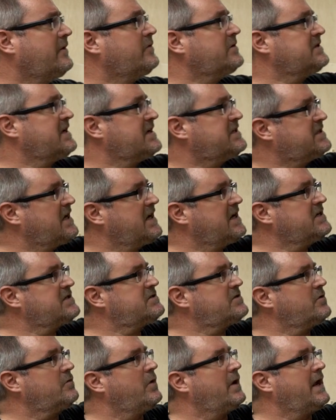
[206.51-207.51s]
was I
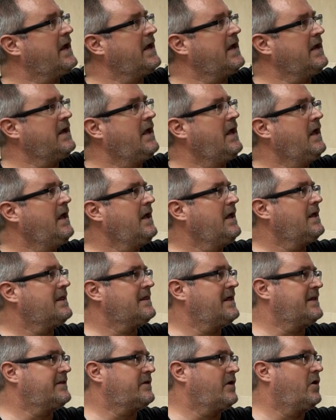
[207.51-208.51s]
changed the way
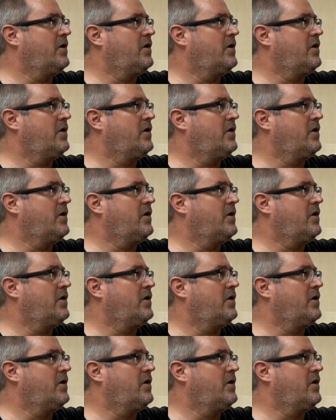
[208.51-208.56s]
that the